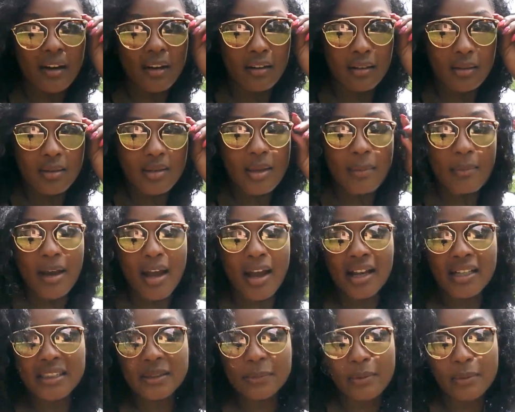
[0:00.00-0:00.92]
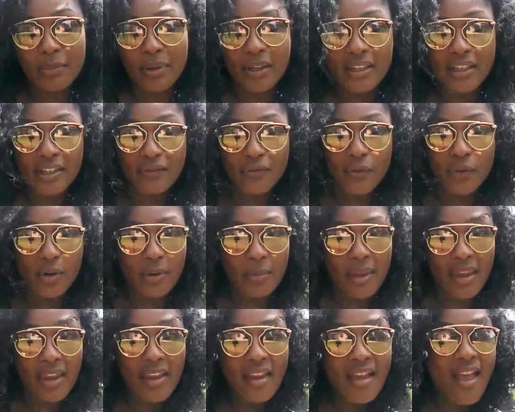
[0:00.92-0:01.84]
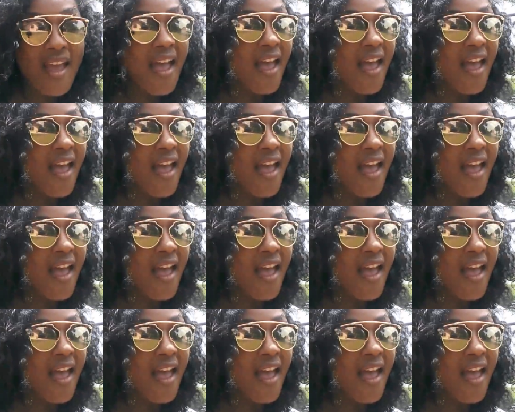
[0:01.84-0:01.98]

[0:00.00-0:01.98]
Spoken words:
garden that my husband put in for me,